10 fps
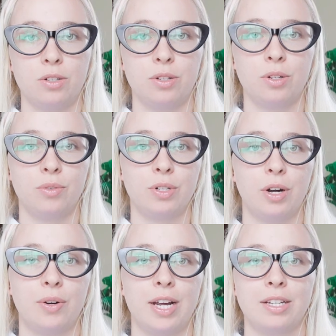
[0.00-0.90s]
also
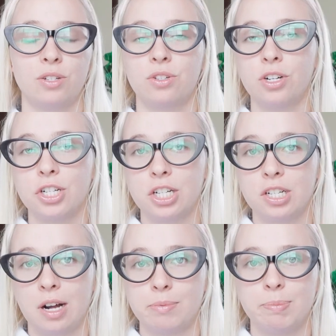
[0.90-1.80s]
known as search
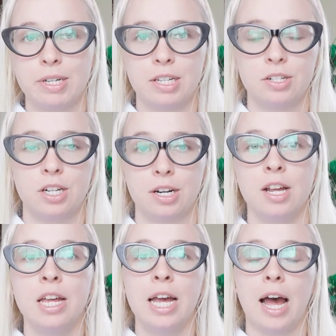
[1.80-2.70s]
engine optimization,
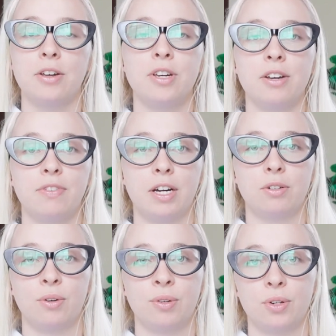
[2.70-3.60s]
how you get
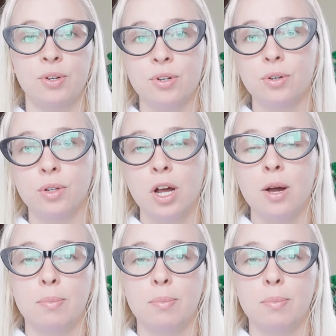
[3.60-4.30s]
found on Google.